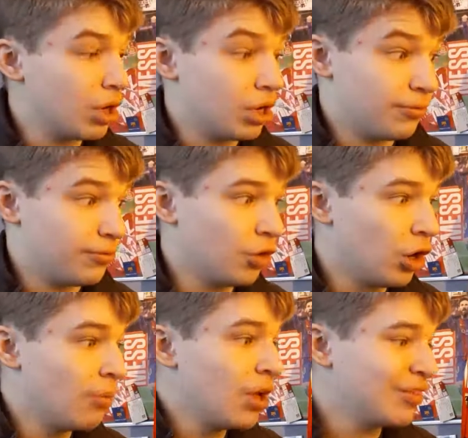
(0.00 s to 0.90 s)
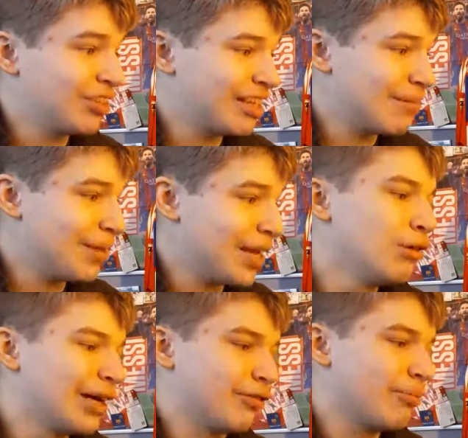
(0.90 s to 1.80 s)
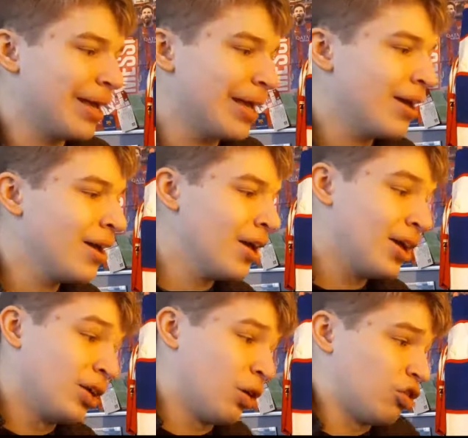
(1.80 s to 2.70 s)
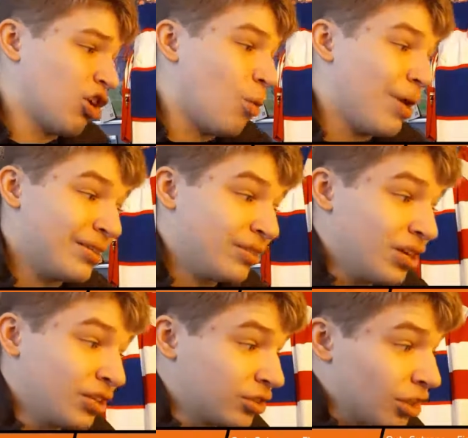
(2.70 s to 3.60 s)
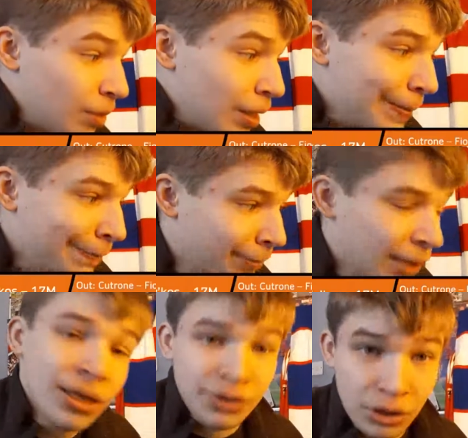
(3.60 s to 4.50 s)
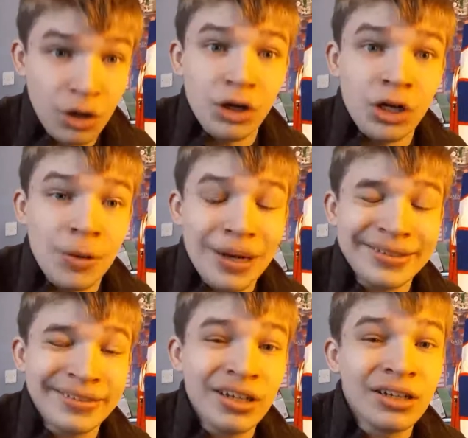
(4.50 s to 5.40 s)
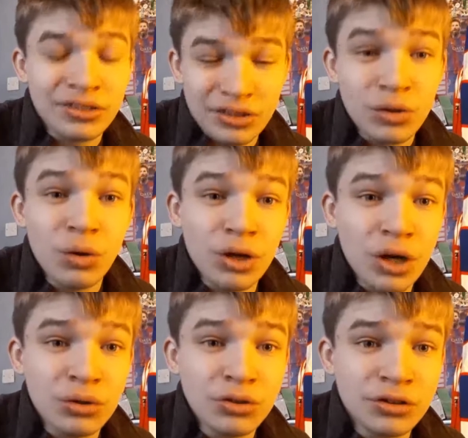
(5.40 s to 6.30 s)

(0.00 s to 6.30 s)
Fulham for 10 million. Rafa Mir gone to Huesca, so good luck Huesca to score goals.